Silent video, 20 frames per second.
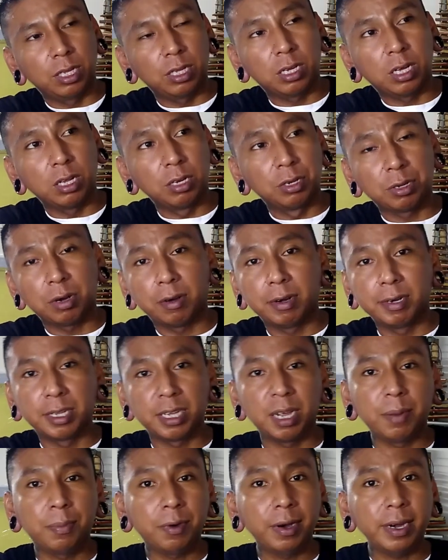colors already
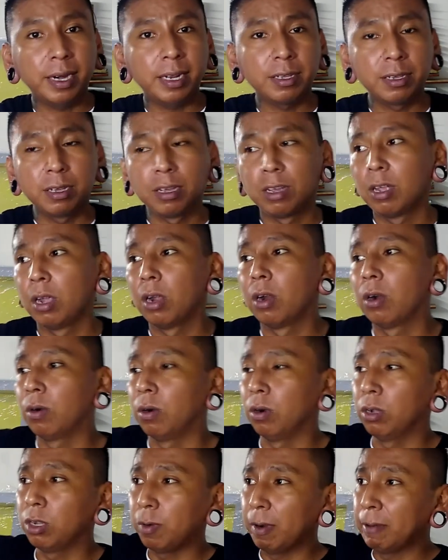separated.
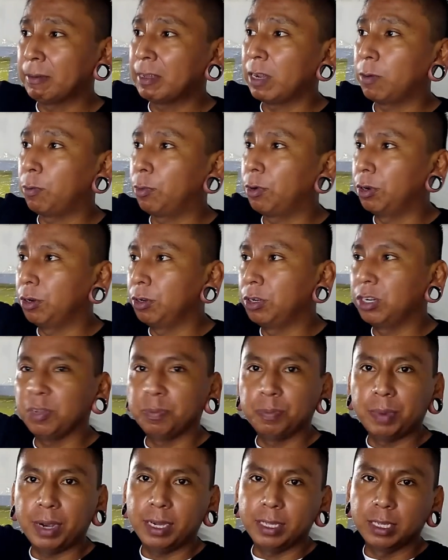Or other website where you
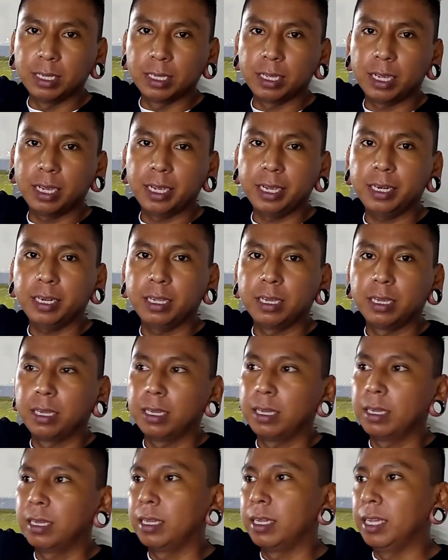just buy a design.
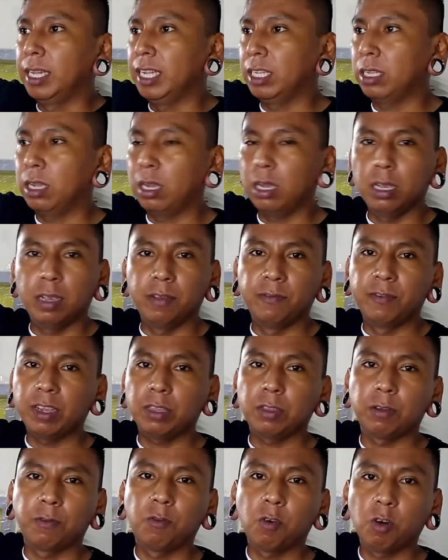It's all in
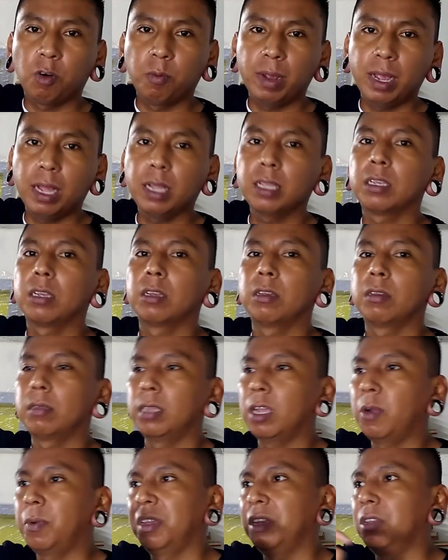vector format.
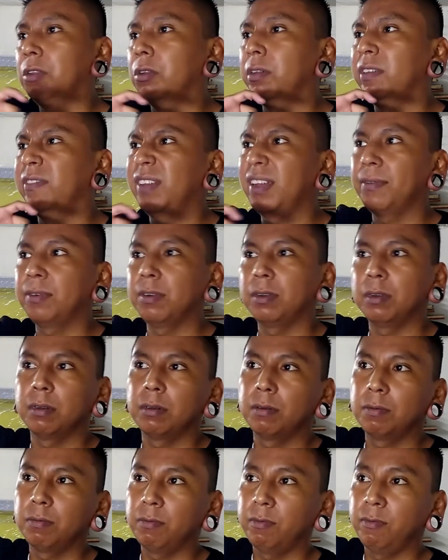That way, if you have
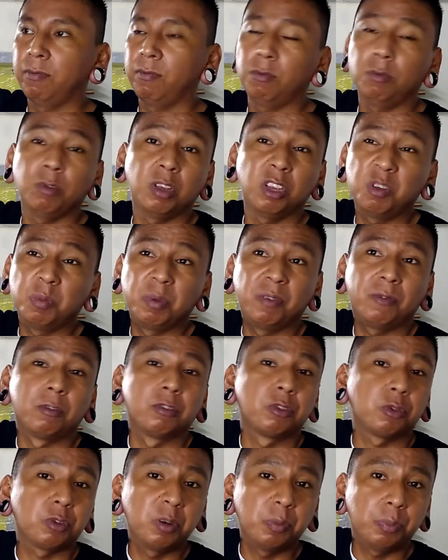it could be
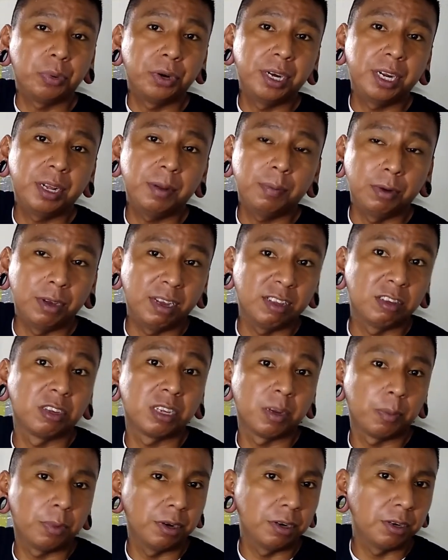for screen printing, but you have to
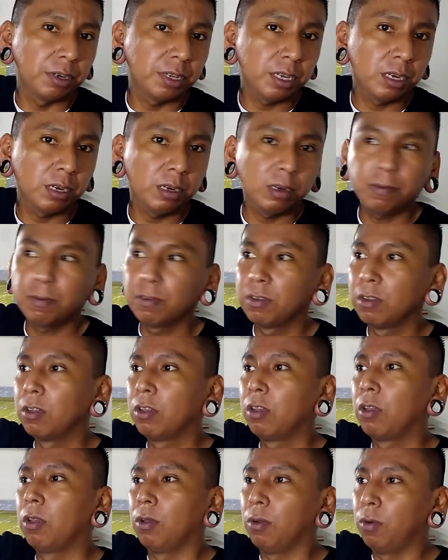separate yourself.
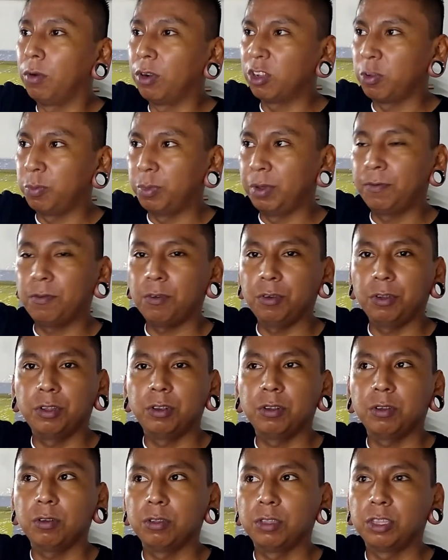Or it could be for,
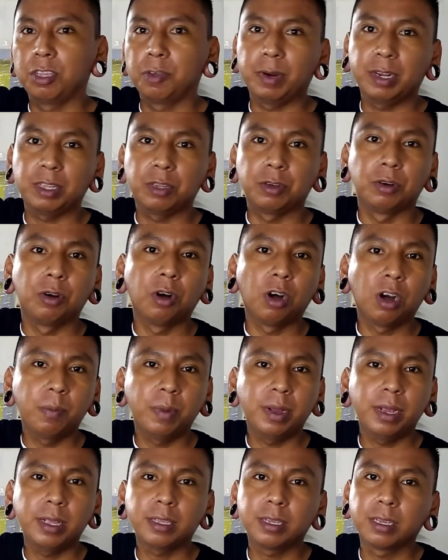direct to
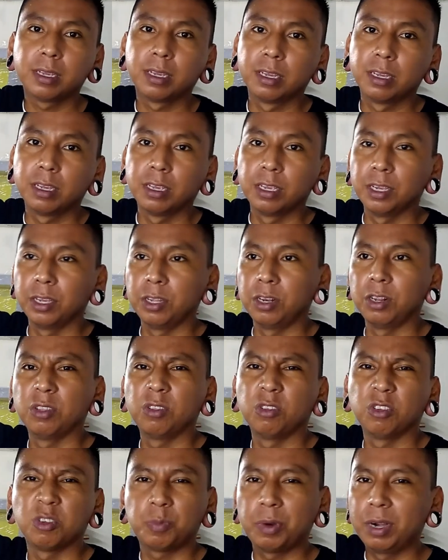garment,
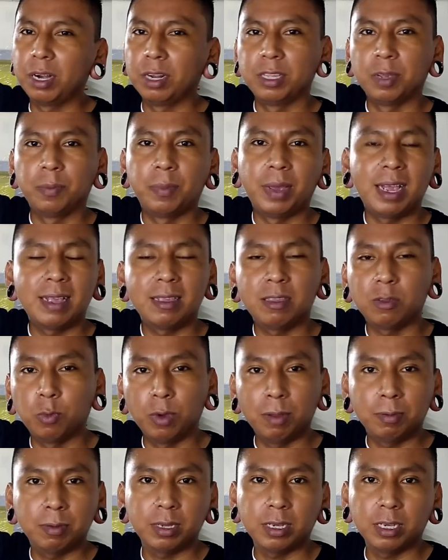those print on demand
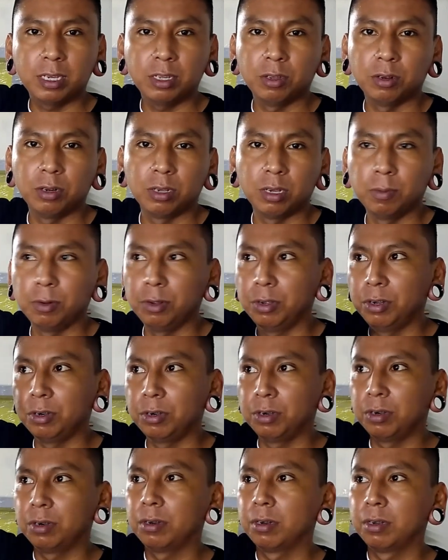websites,
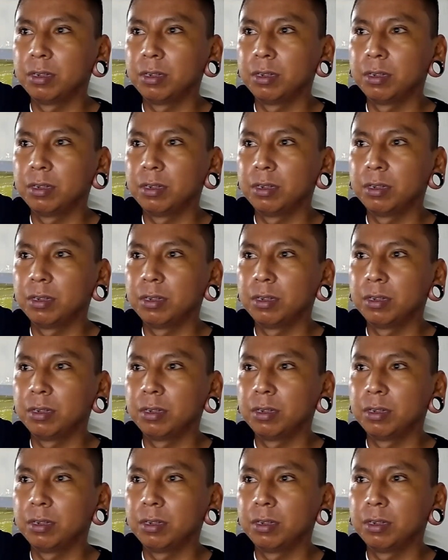upload